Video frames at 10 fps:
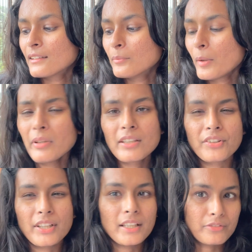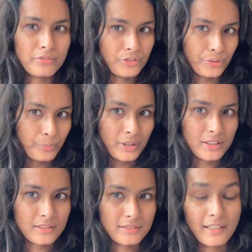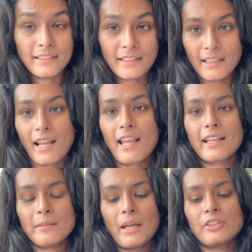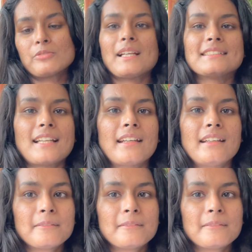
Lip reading: maybe read for a bit, and then I'll get back to my study.